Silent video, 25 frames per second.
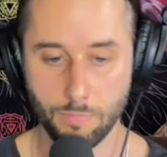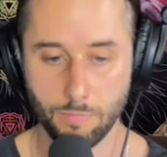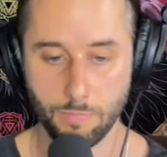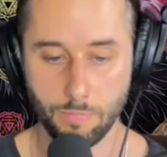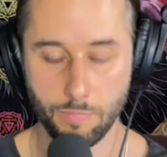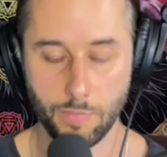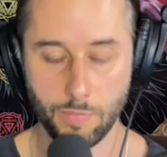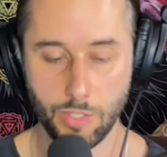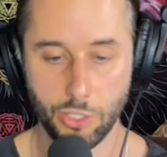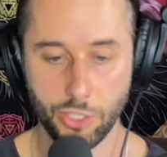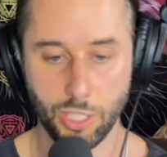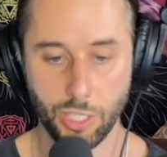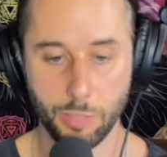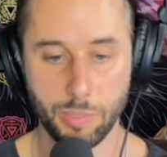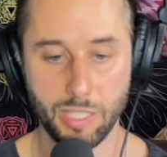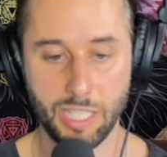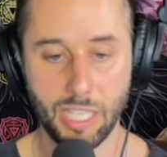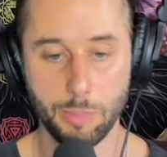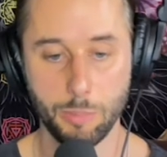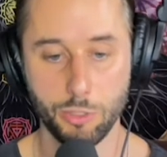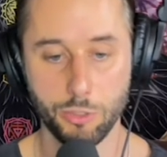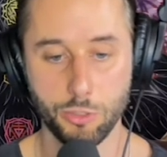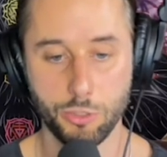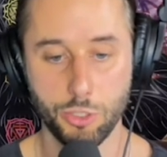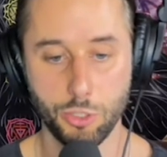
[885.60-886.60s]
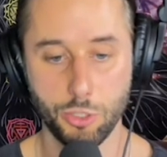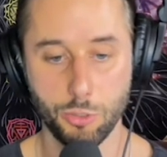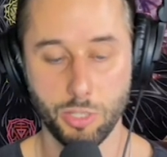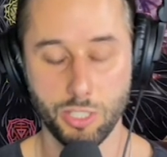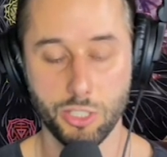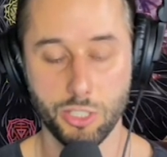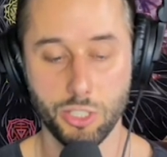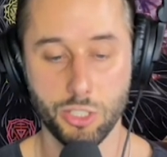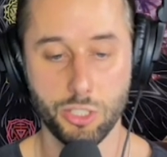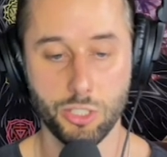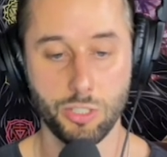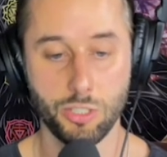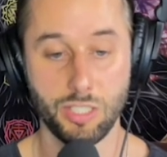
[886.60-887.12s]
you're going to be able to
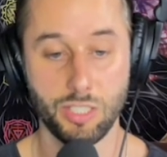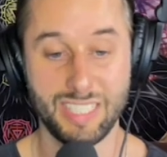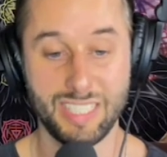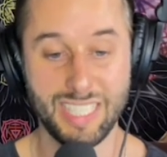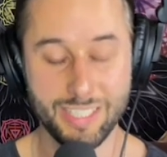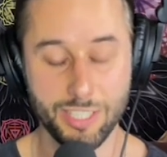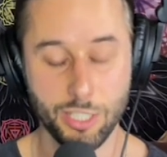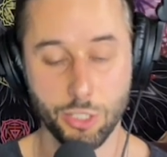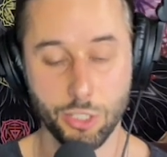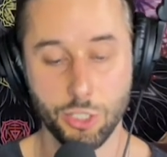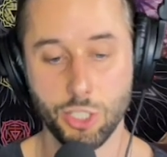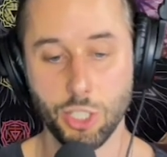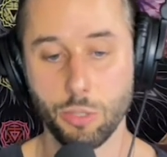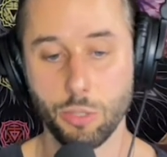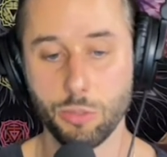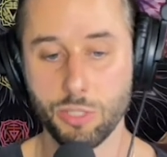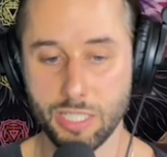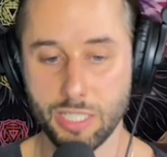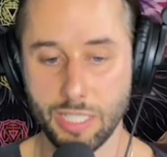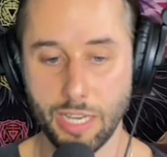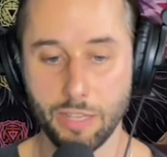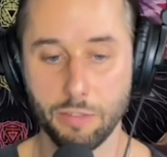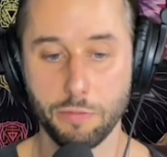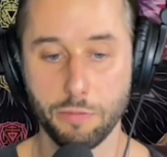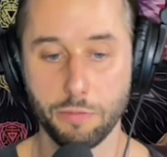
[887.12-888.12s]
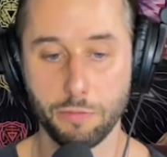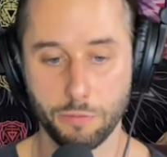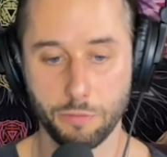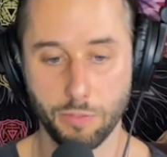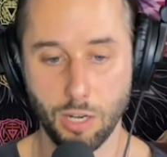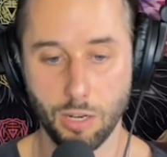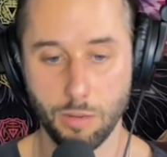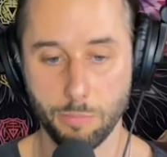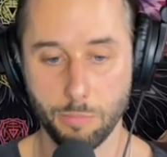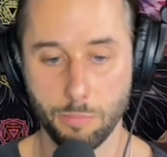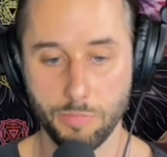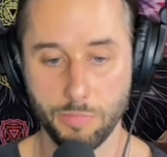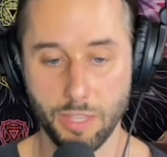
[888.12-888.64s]
disassociate
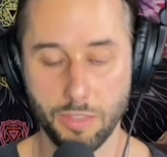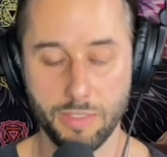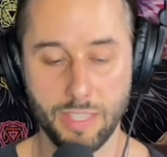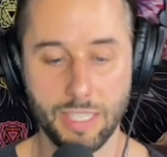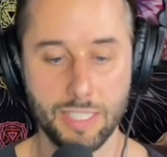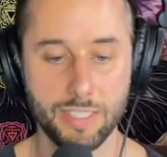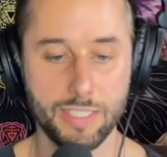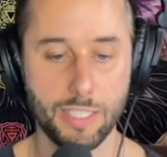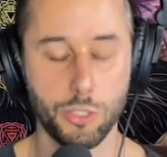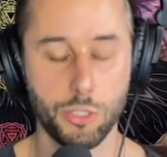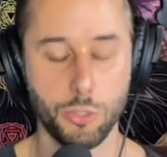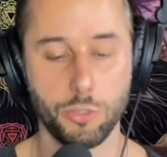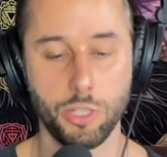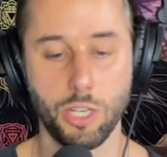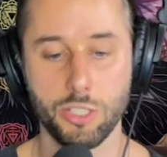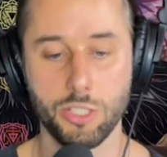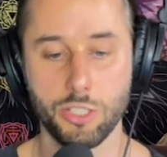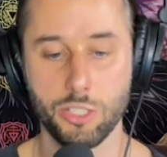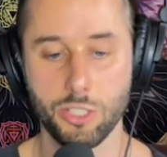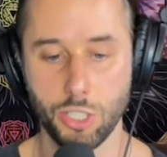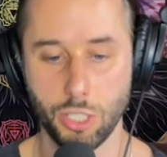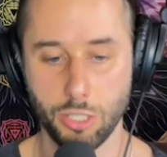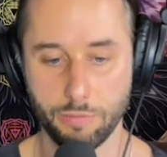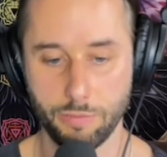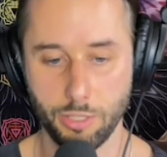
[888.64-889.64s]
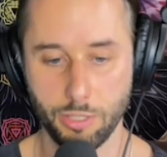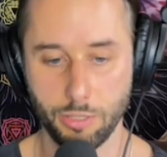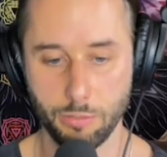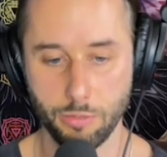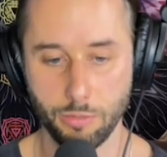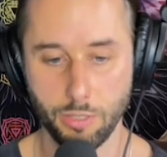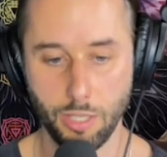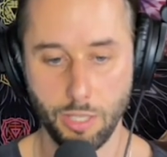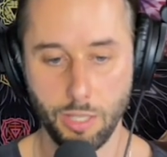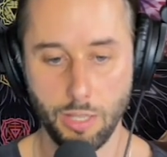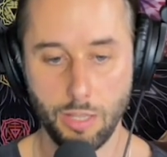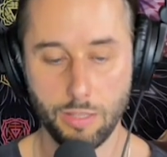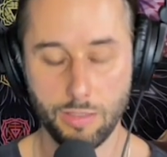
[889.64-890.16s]
from the things that do not serve you,
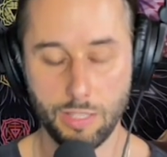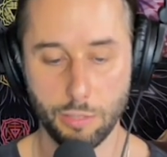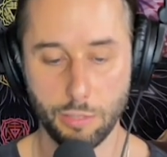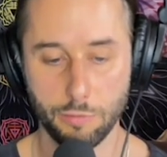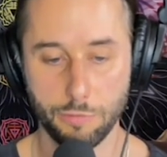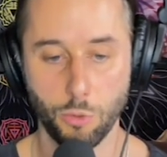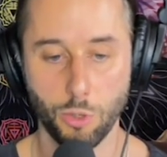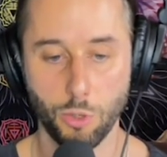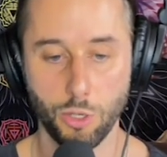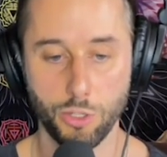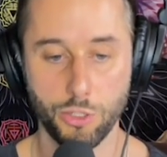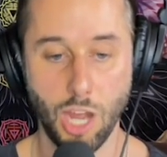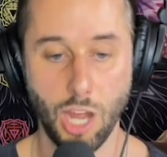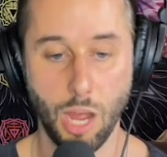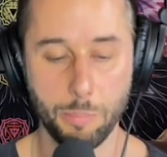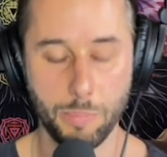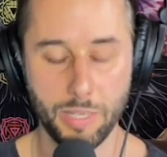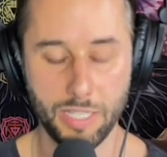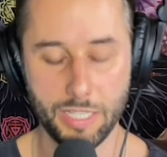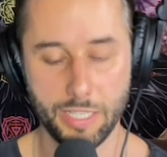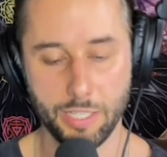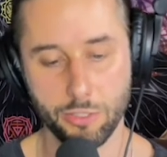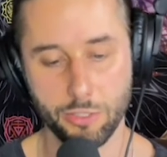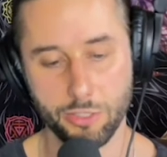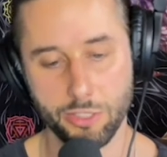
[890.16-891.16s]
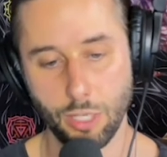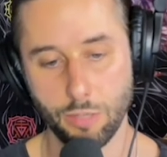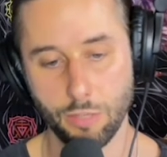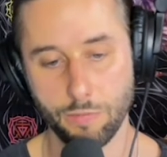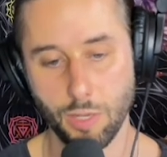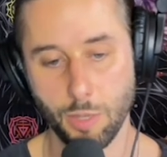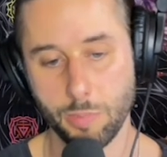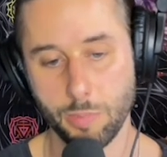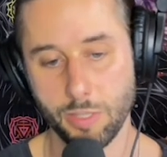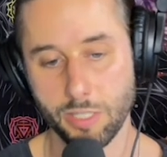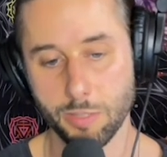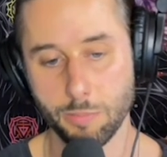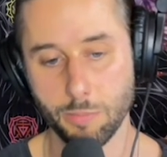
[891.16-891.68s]
therefore not beating yourself
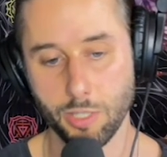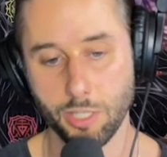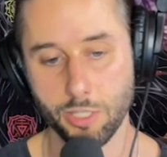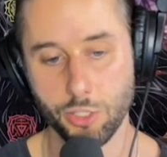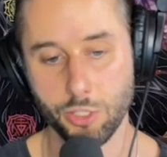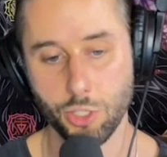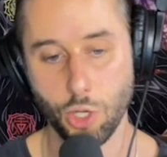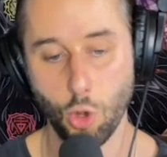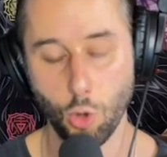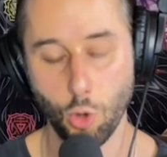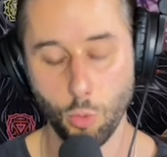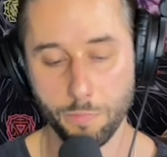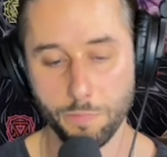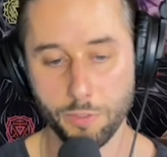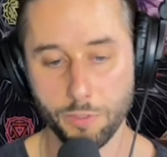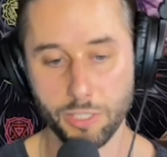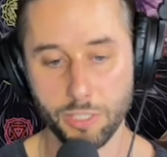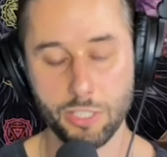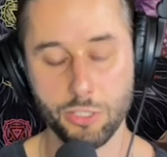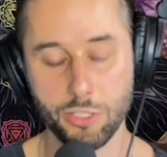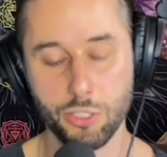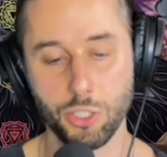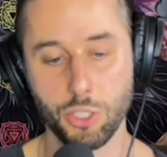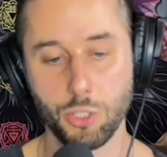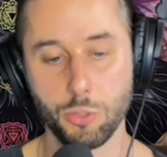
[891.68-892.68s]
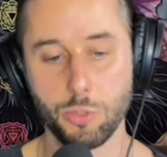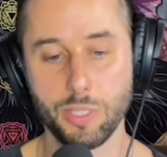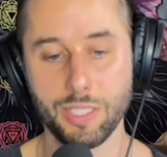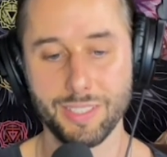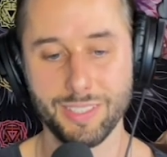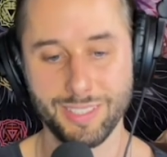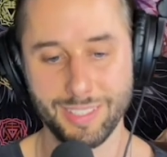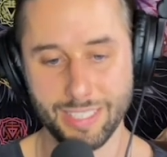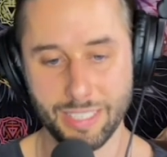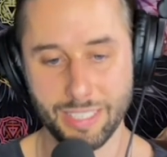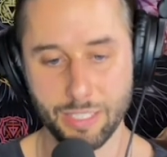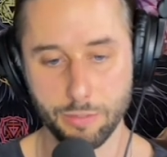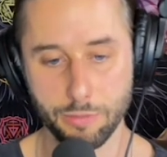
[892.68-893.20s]
up as much, hopefully so you can
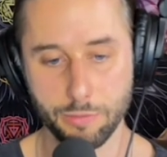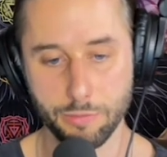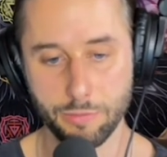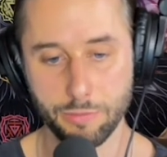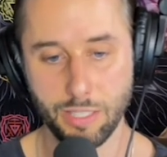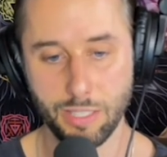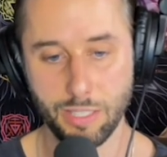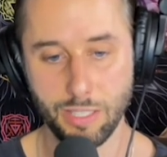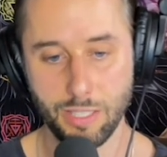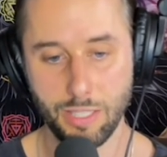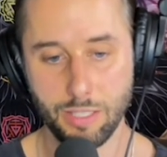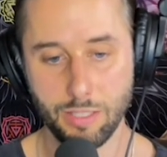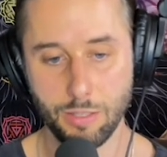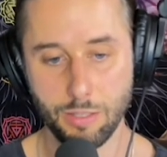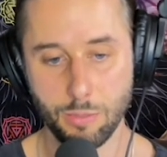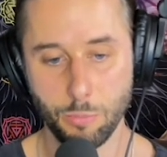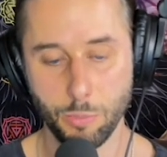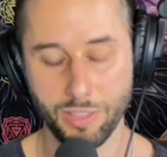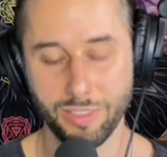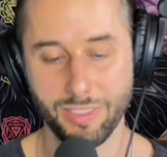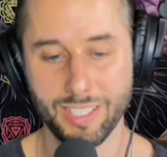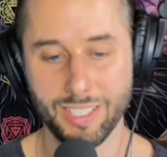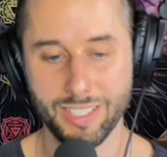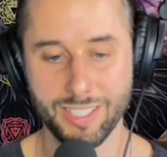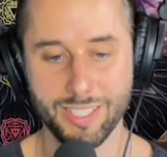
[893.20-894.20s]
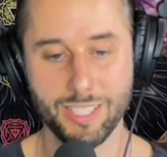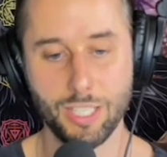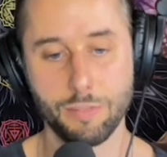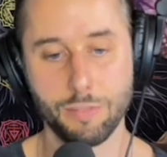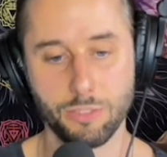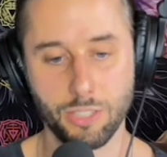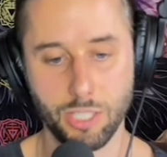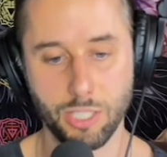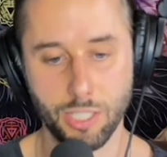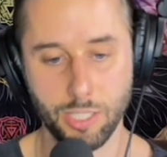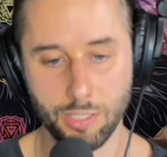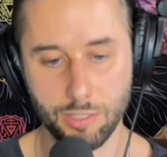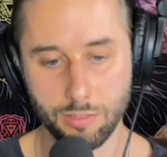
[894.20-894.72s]
live with less
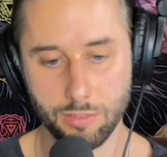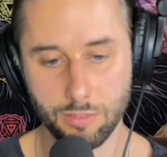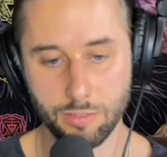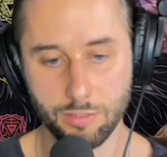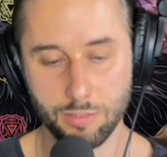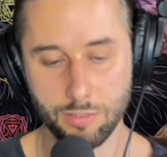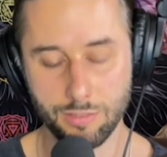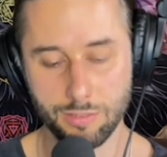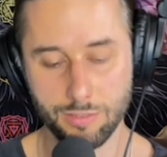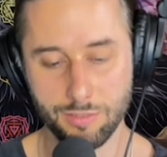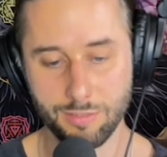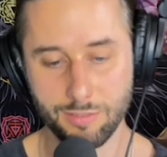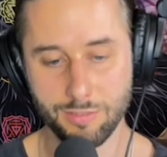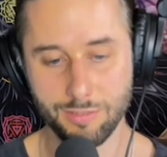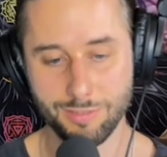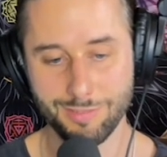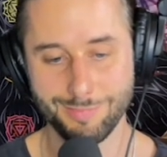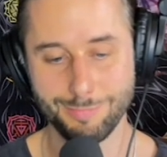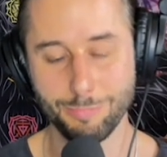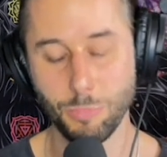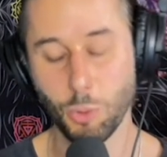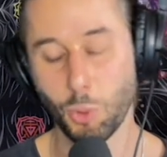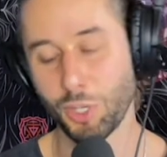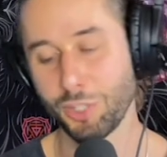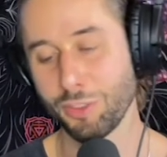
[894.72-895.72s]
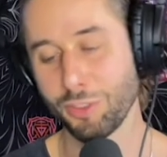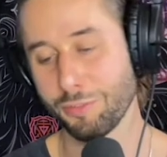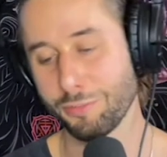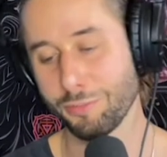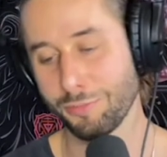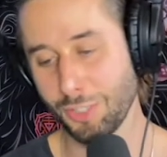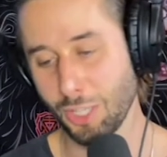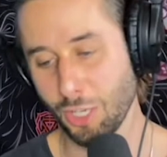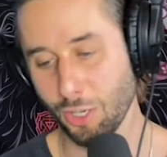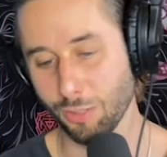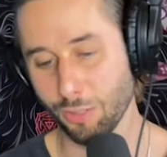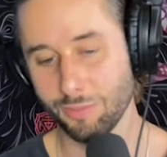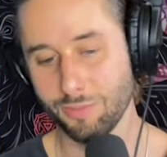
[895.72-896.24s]
suffering, more in the
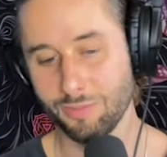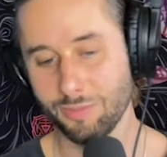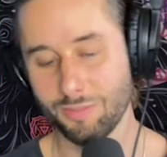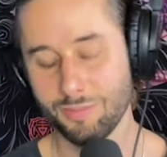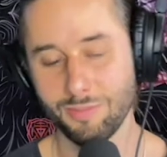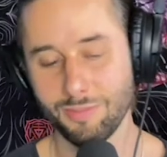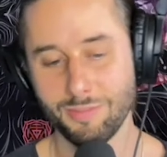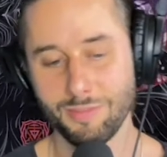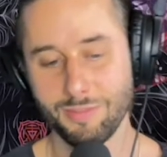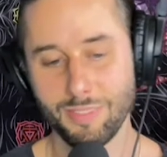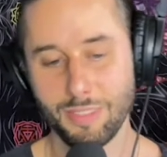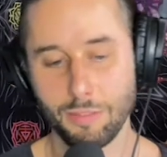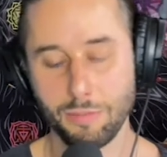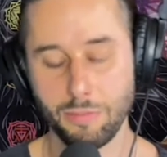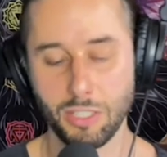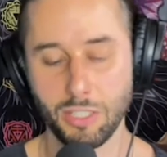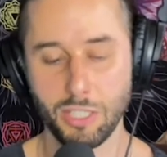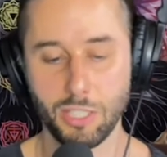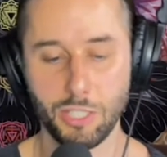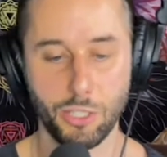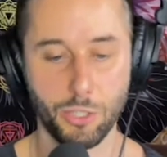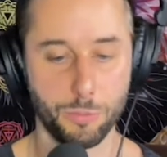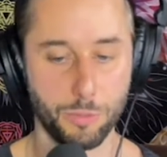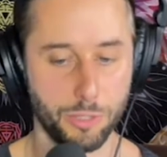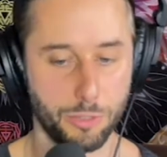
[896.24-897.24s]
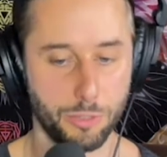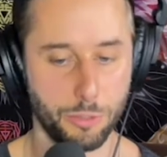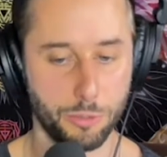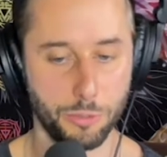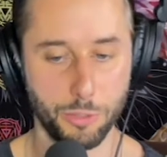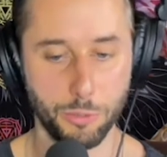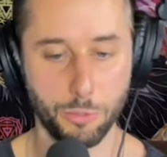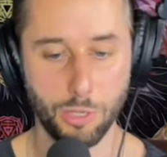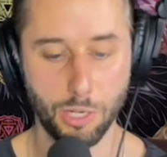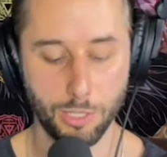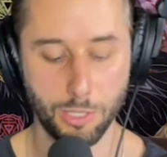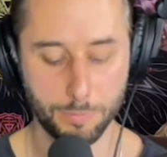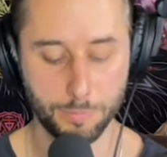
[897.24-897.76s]
flow, feeling good with who
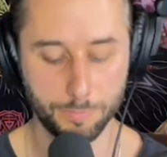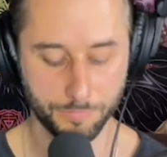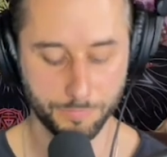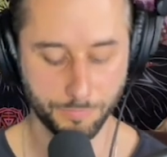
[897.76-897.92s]
you are.